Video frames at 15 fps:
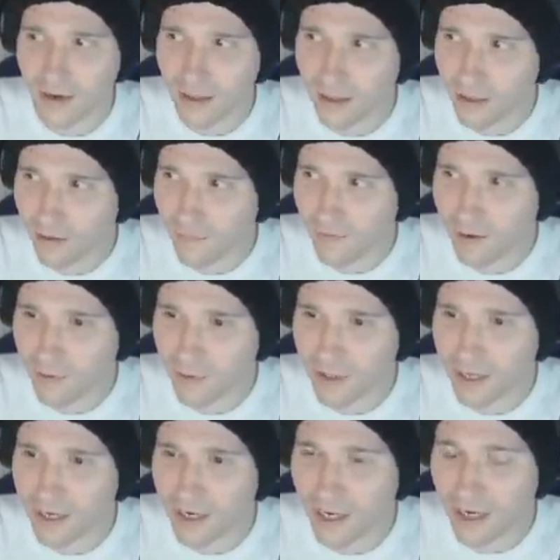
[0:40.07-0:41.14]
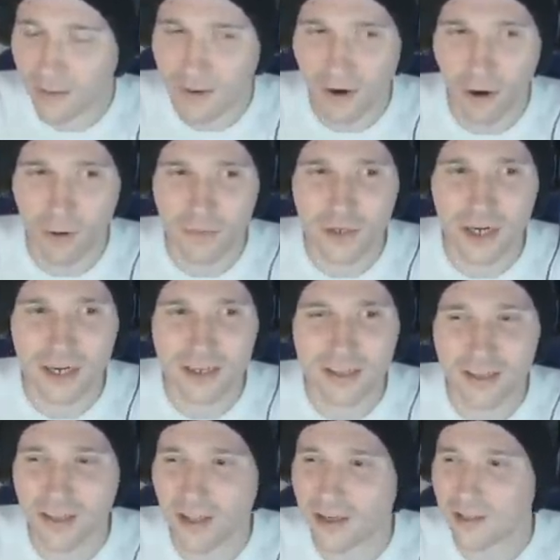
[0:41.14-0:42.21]
I love how all the inanimate
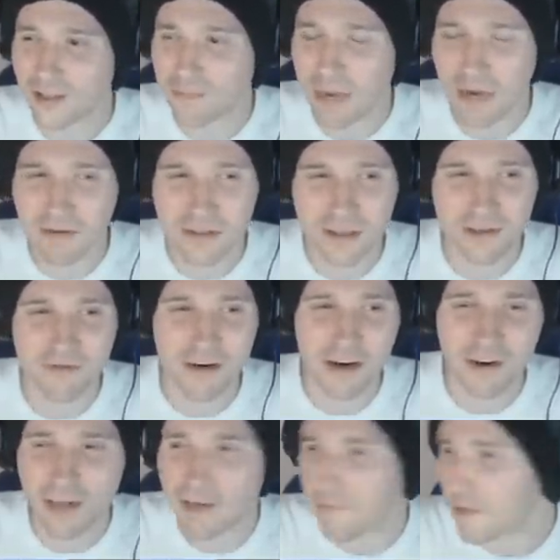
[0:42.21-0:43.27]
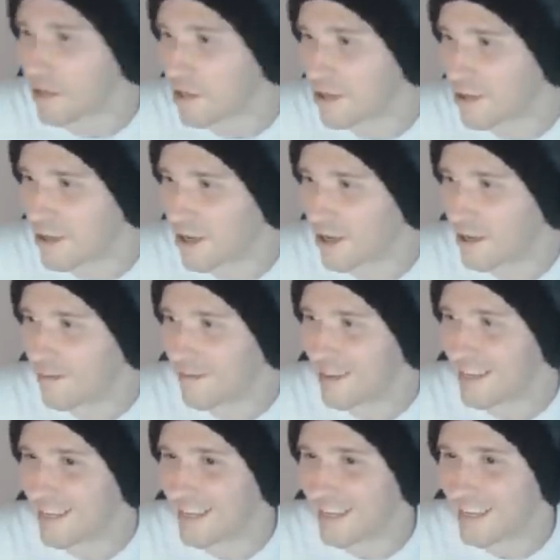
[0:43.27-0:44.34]
objects are like just bouncing around, having a good
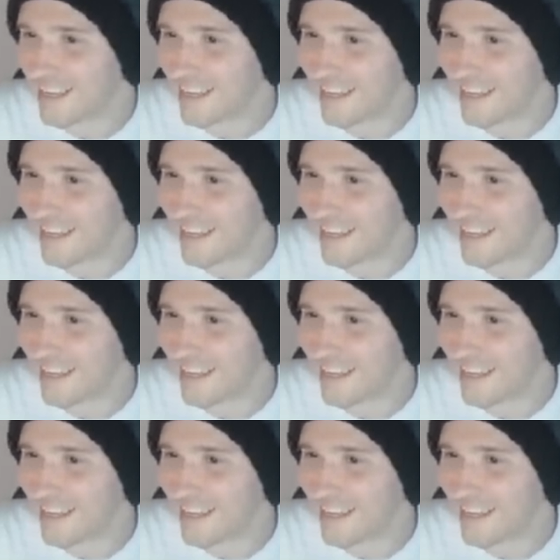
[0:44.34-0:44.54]
time.